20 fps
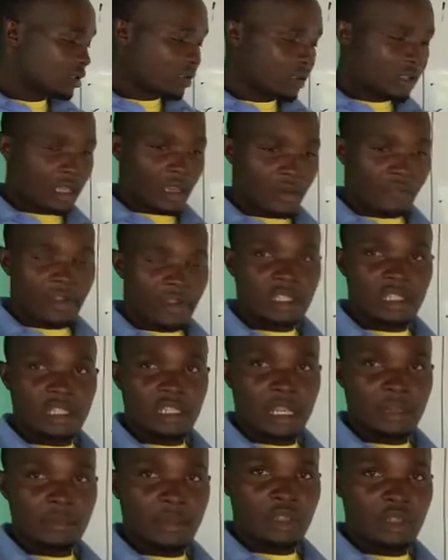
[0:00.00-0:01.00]
They affect
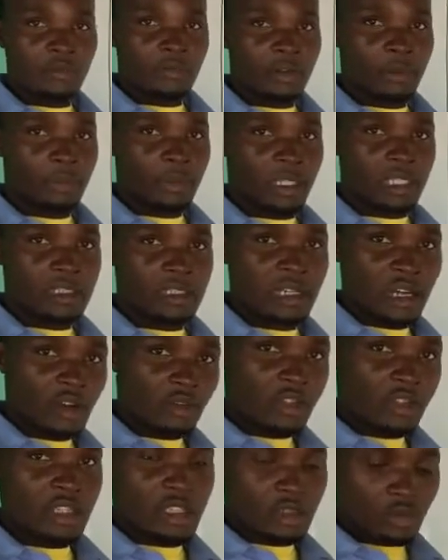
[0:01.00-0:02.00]
climate of a place. Now
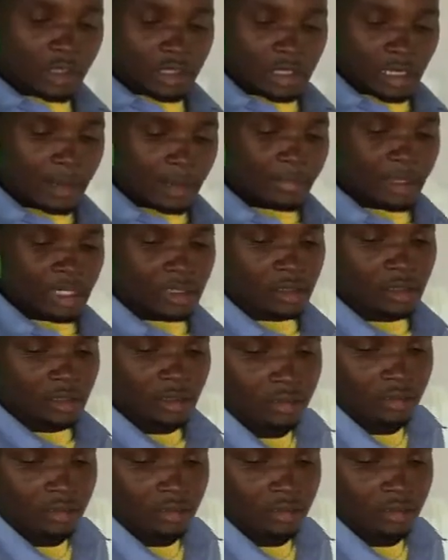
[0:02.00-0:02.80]
this is what happens.